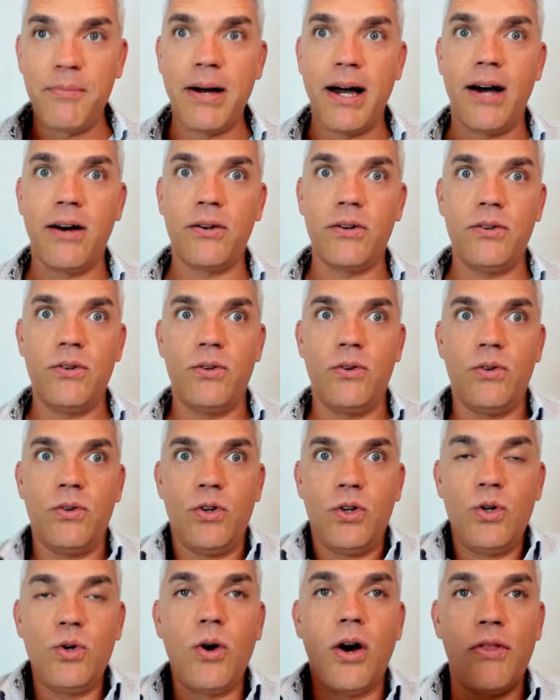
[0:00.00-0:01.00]
about
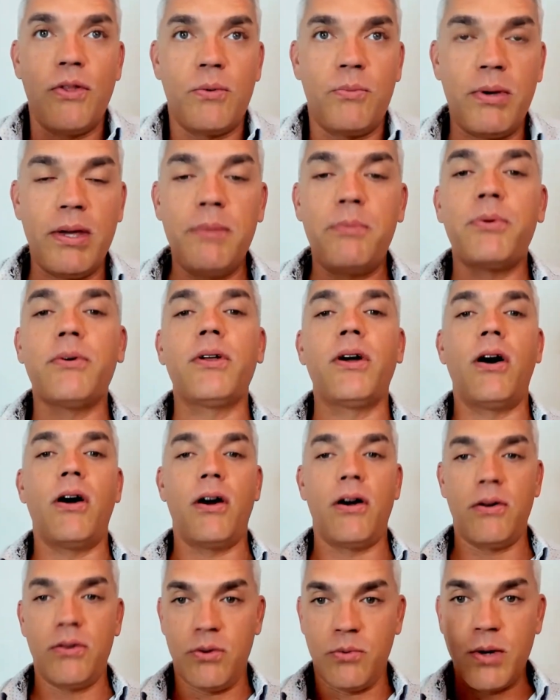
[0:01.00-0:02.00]
who other people
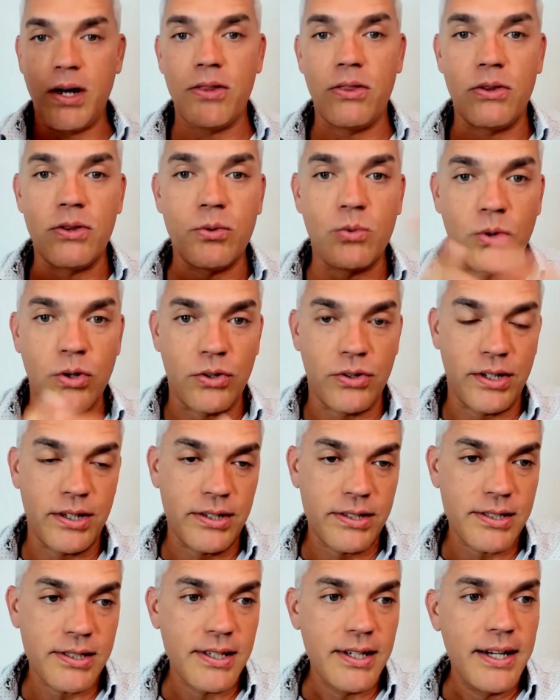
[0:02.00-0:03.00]
are, the way that the world
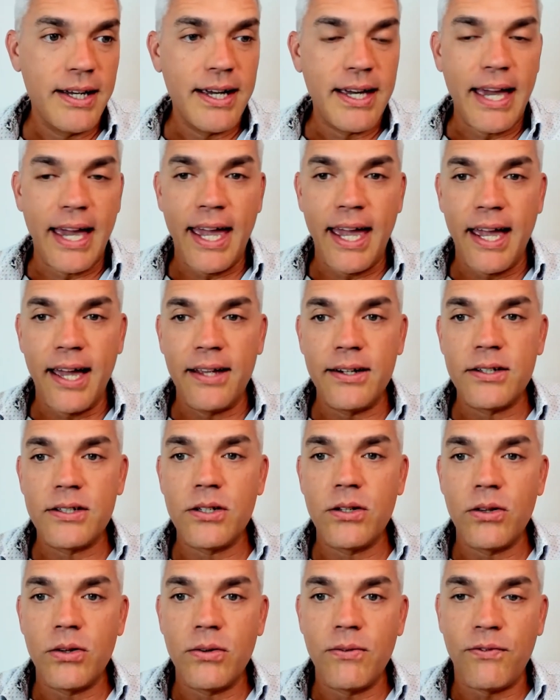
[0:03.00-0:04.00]
is. And
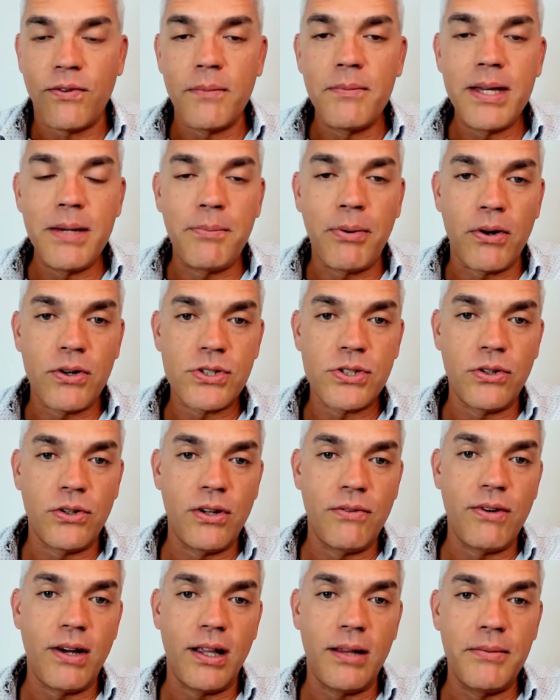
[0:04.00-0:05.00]
for me, personal
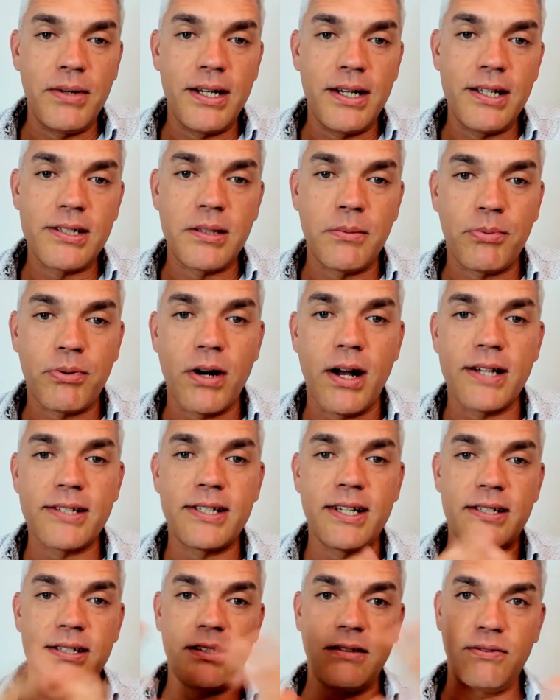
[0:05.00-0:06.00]
development is the
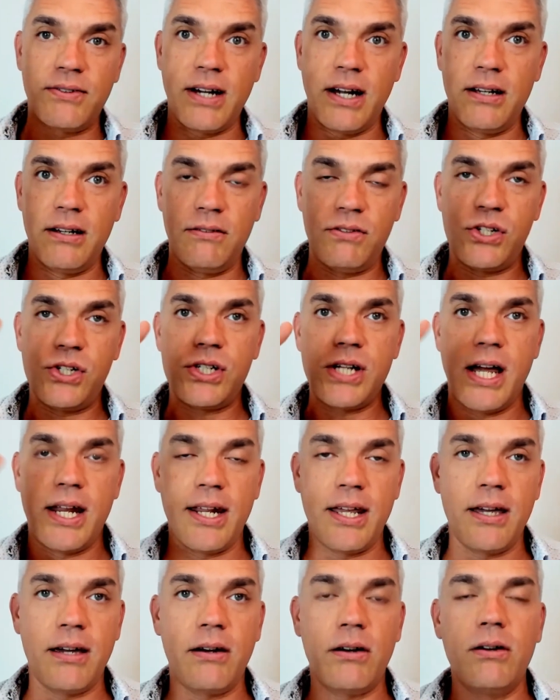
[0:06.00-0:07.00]
process of kind of
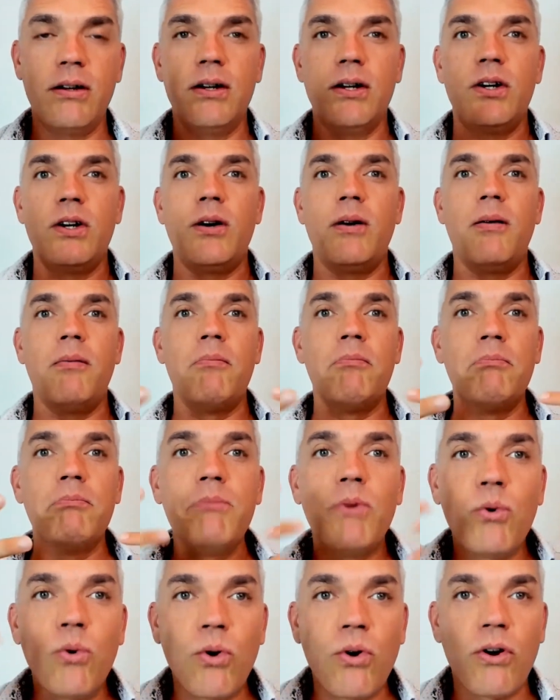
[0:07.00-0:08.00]
shedding
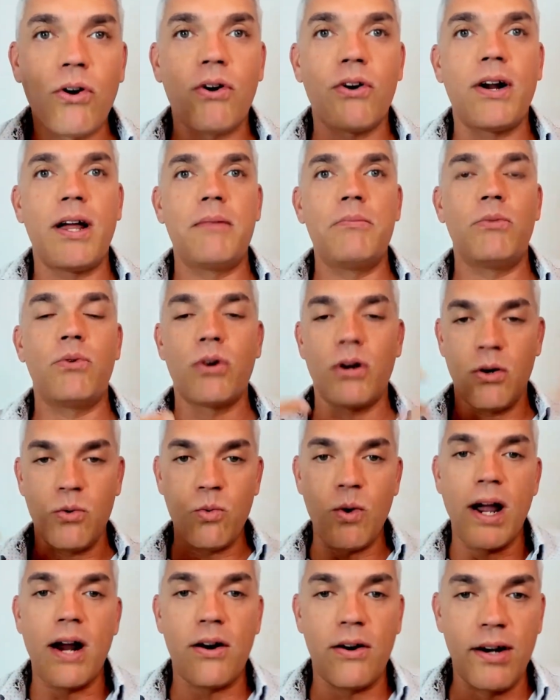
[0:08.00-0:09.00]
more and more
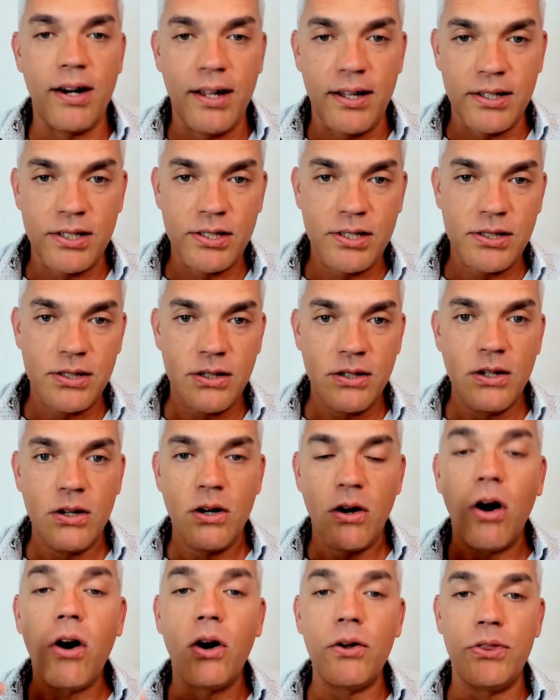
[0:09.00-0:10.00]
awareness
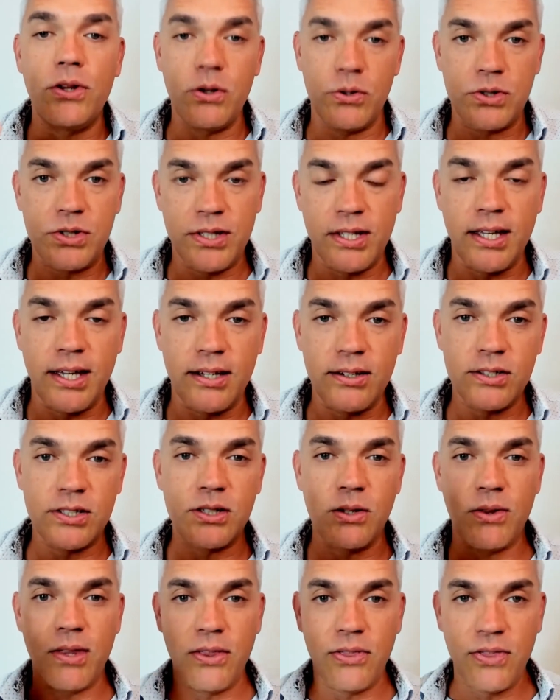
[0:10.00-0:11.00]
on those things
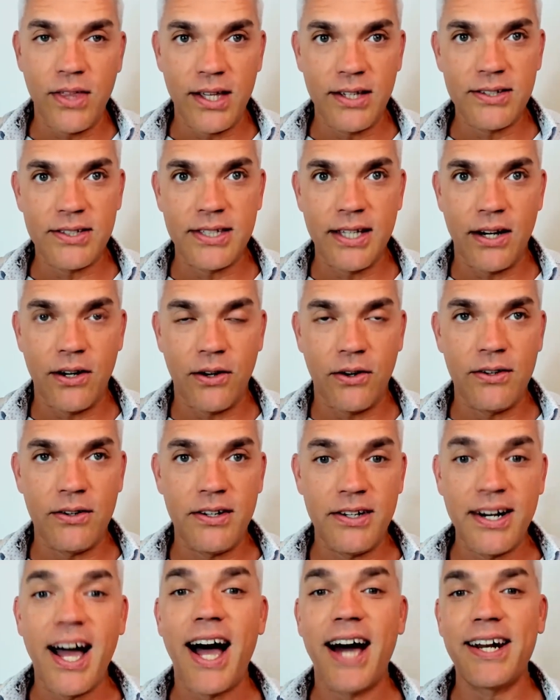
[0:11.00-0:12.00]
so that things that are
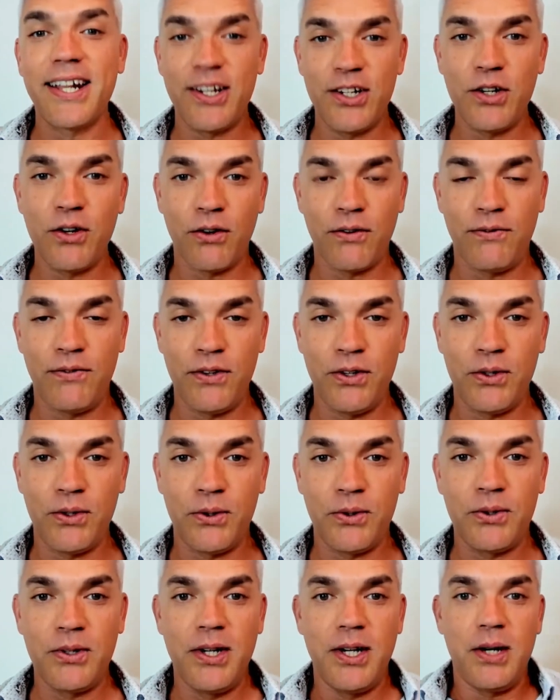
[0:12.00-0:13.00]
not in your
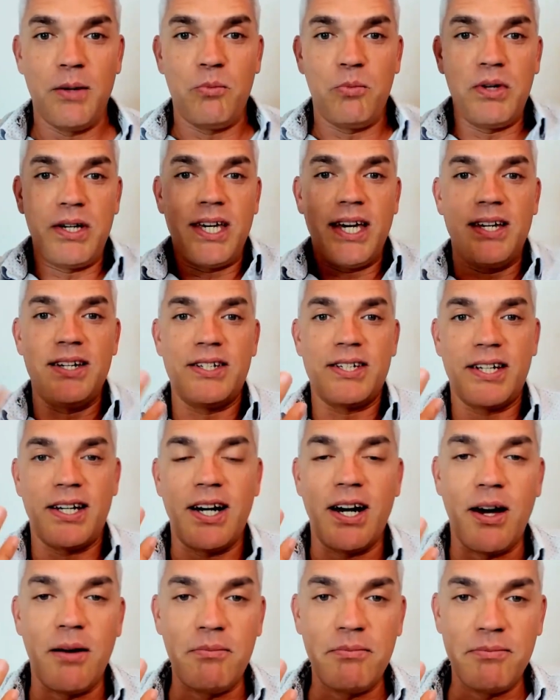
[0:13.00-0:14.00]
view begin to
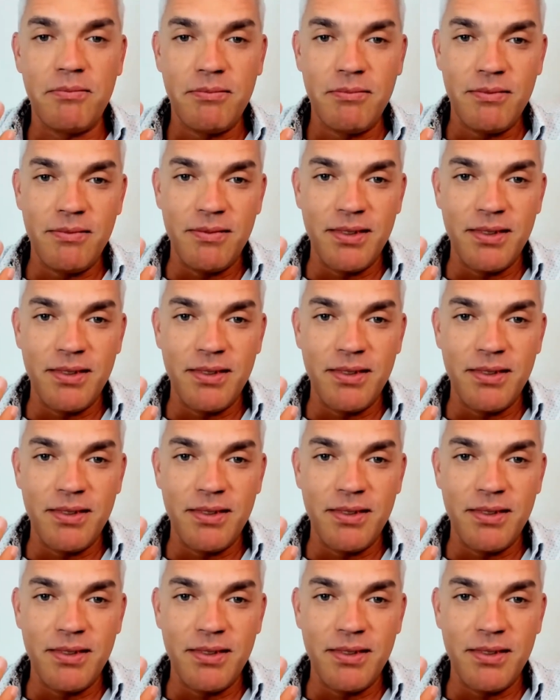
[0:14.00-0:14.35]
come